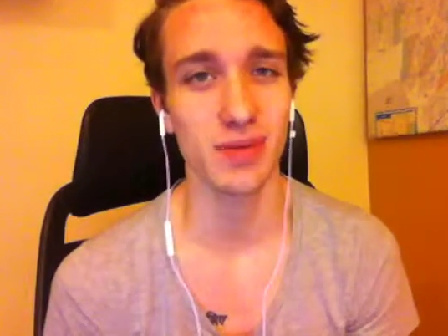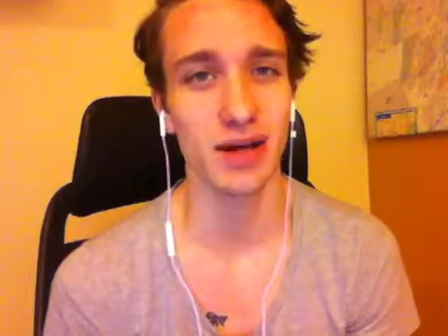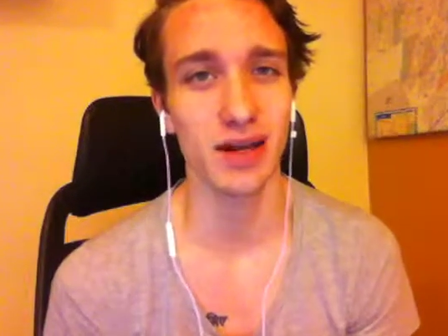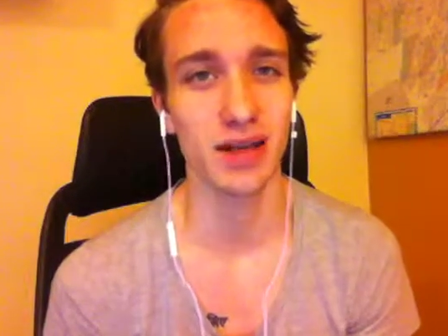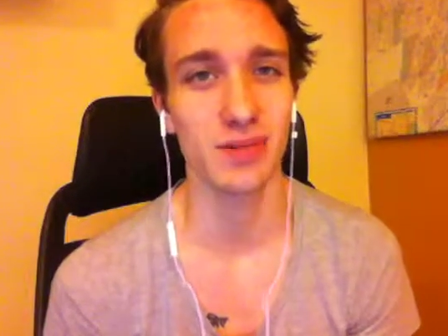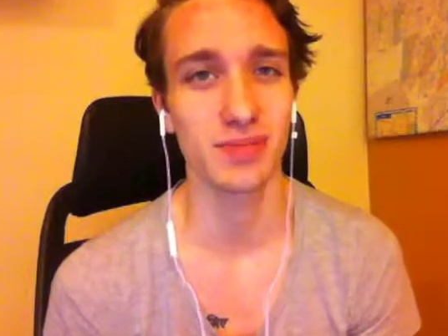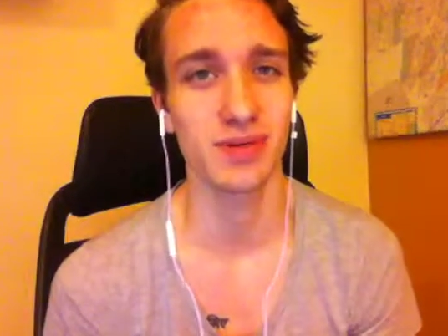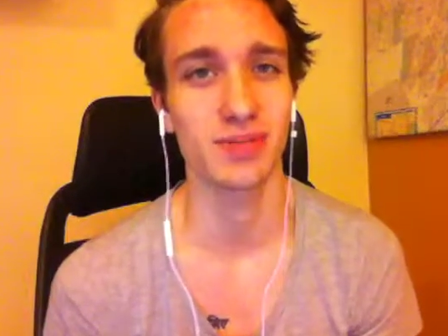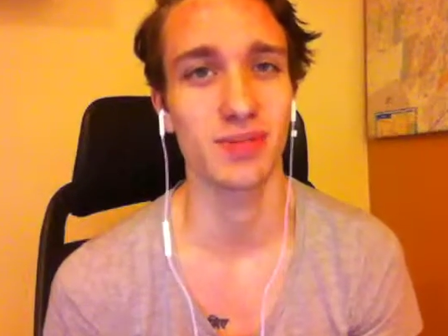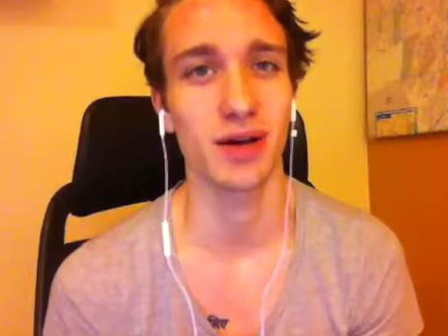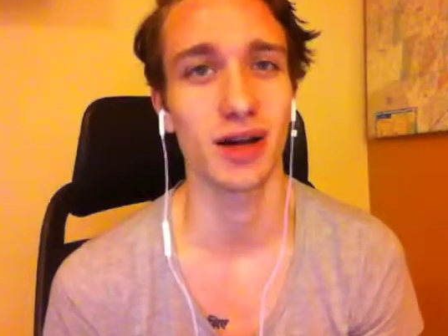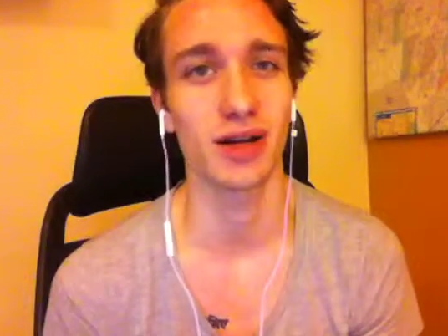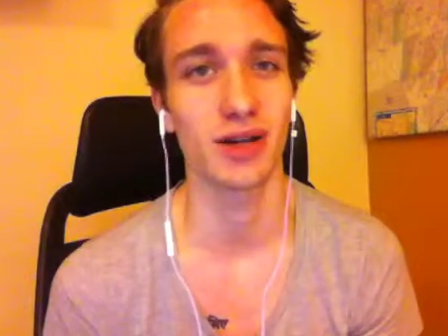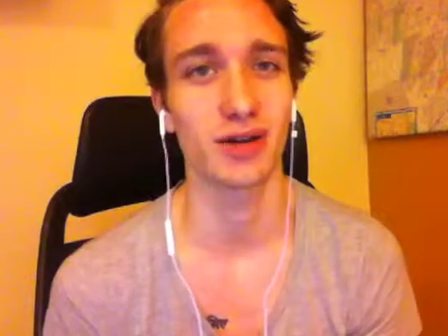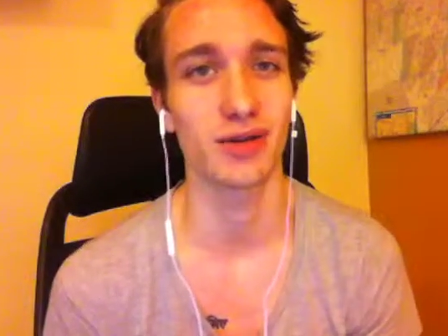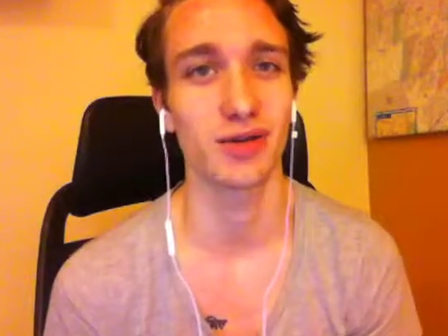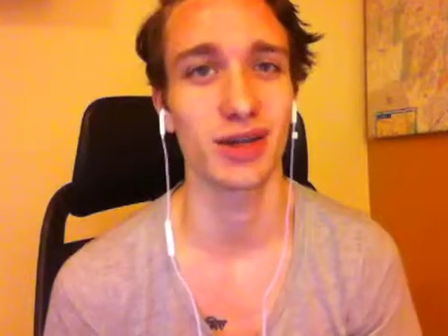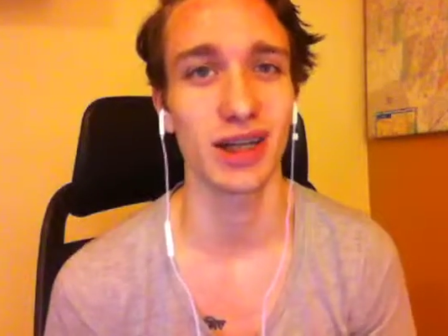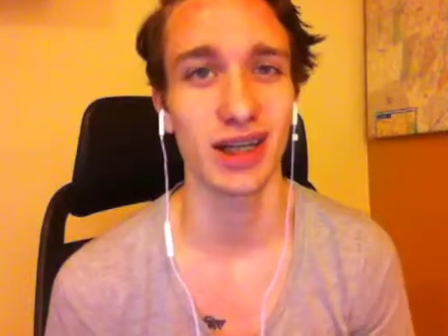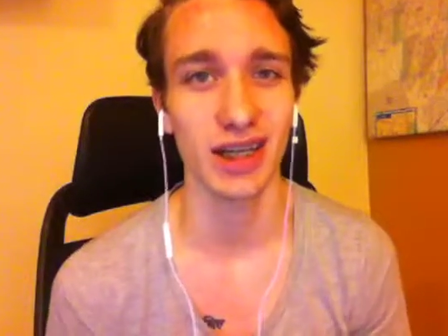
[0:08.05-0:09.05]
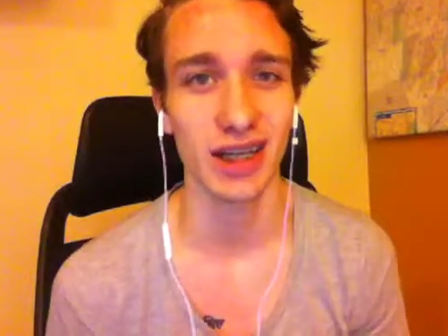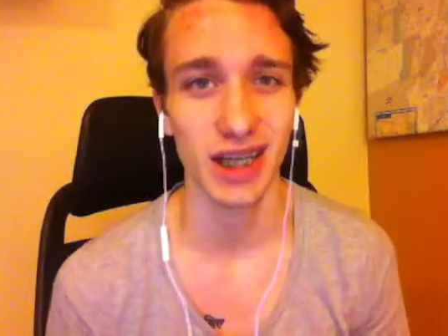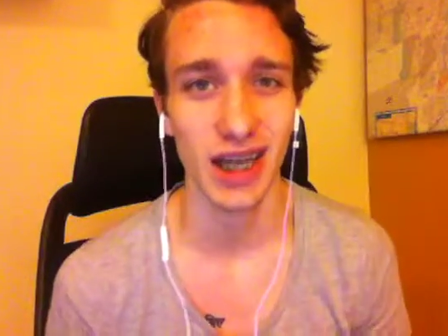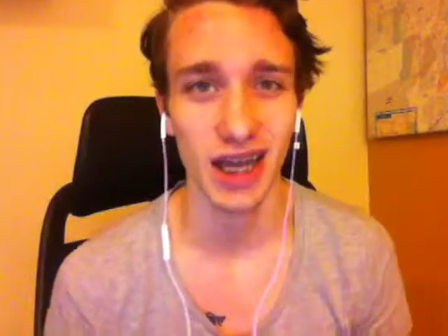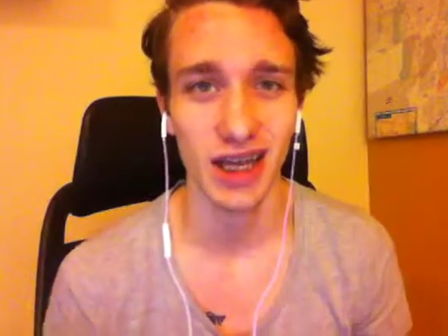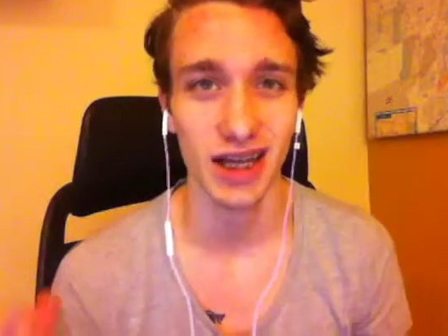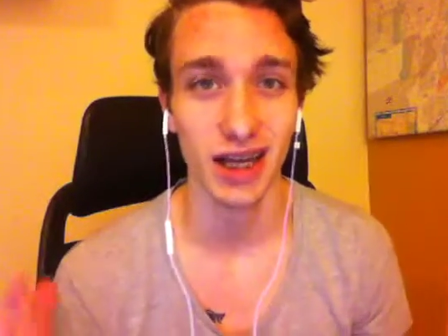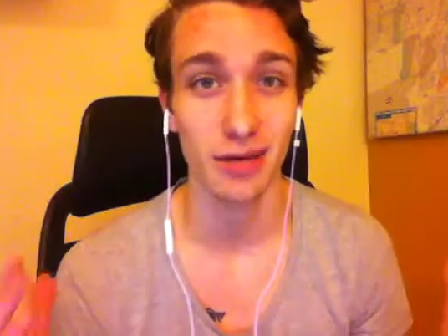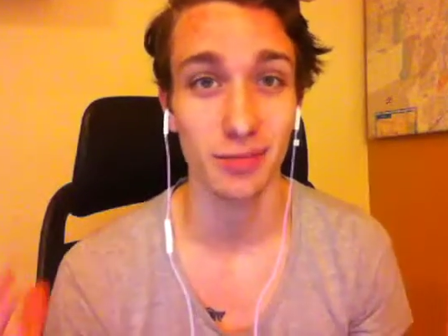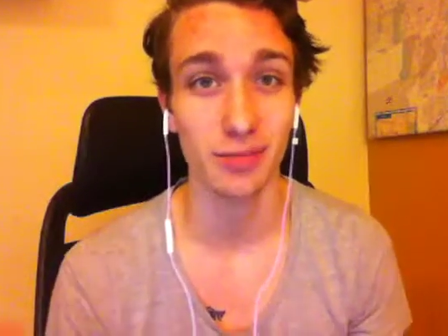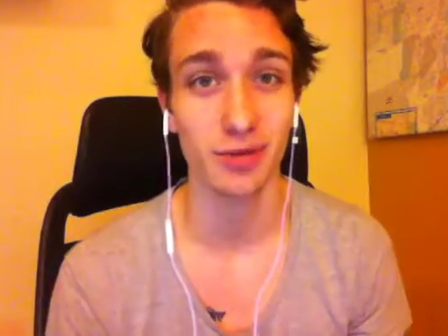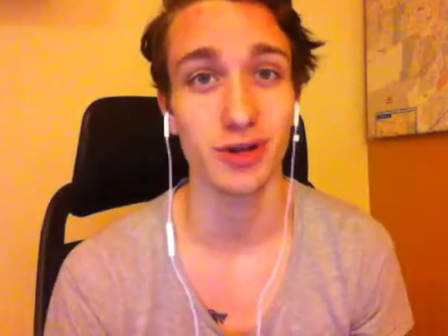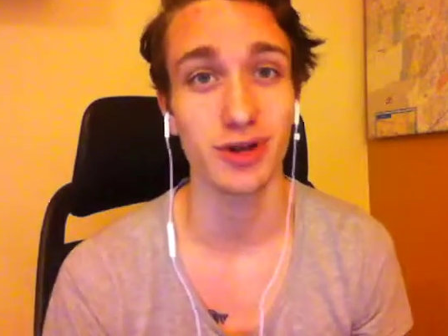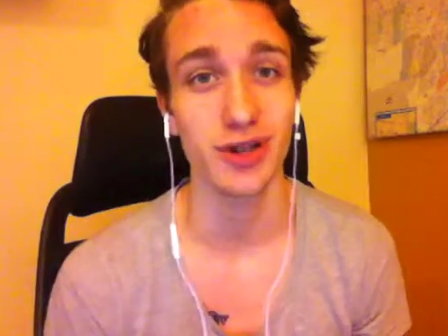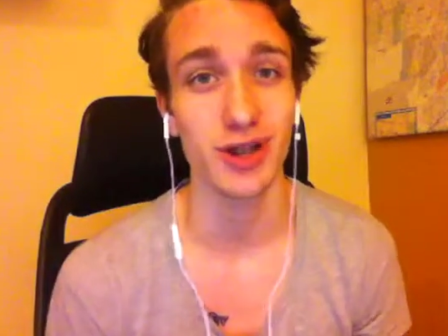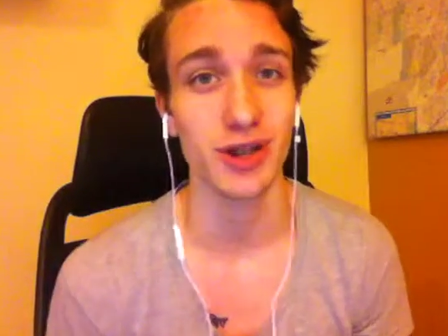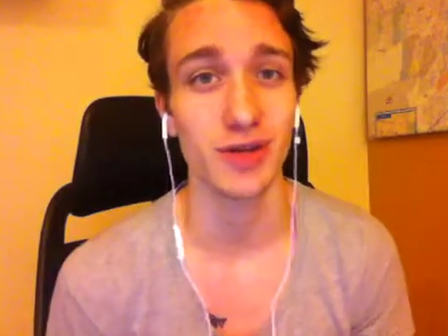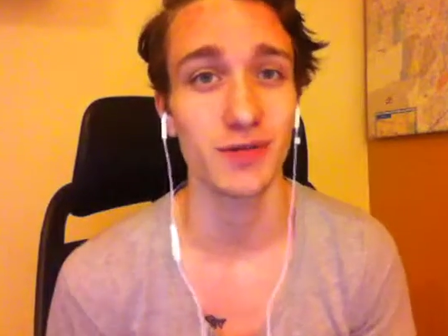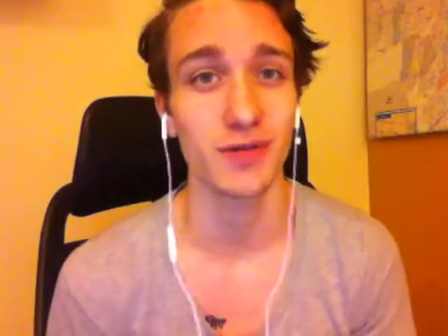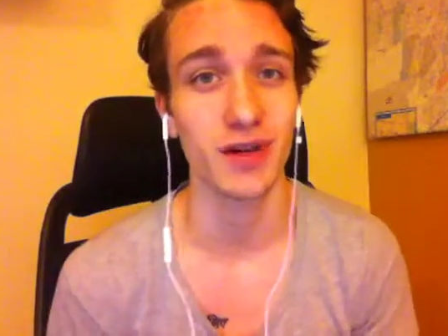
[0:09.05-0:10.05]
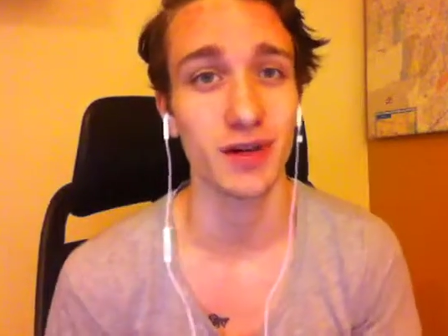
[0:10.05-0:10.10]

My name is Brando Linick, and I appreciate you